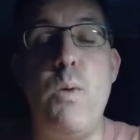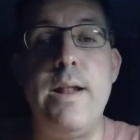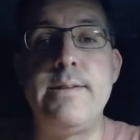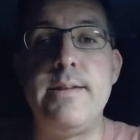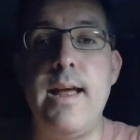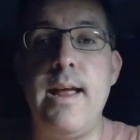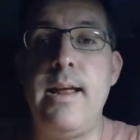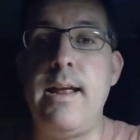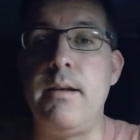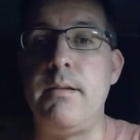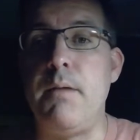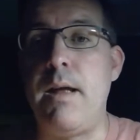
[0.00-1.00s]

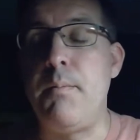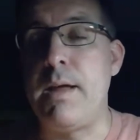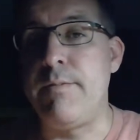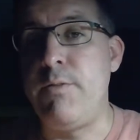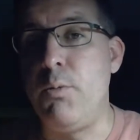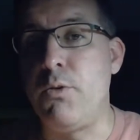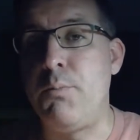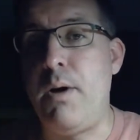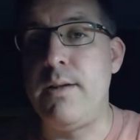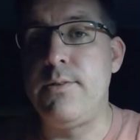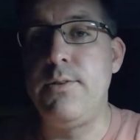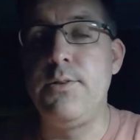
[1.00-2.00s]
Wednesday and make a few
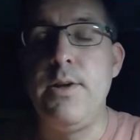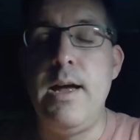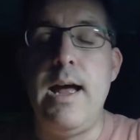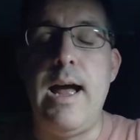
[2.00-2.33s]
responses,